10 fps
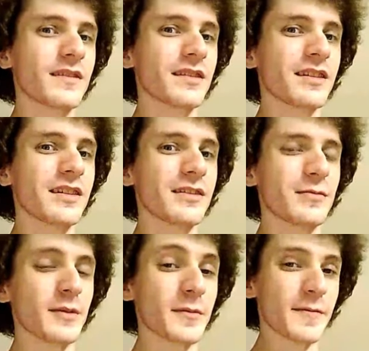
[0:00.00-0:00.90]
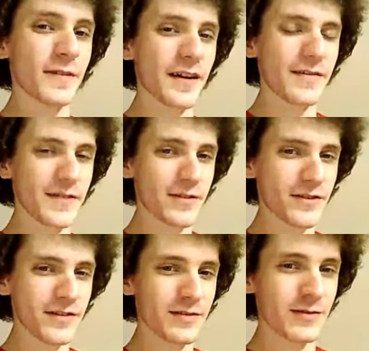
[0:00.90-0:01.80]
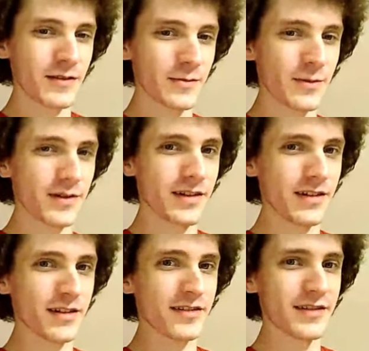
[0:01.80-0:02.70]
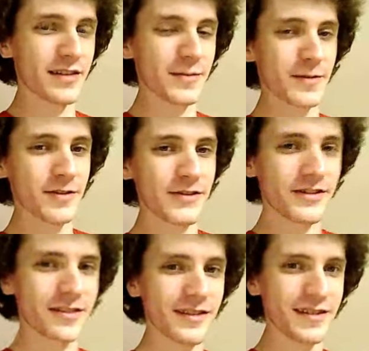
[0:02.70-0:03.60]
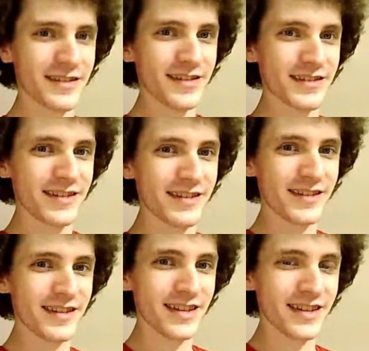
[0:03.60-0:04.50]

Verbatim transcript: yeah, you remember five years ago I was wearing a Cartoon Network shirt? yeah,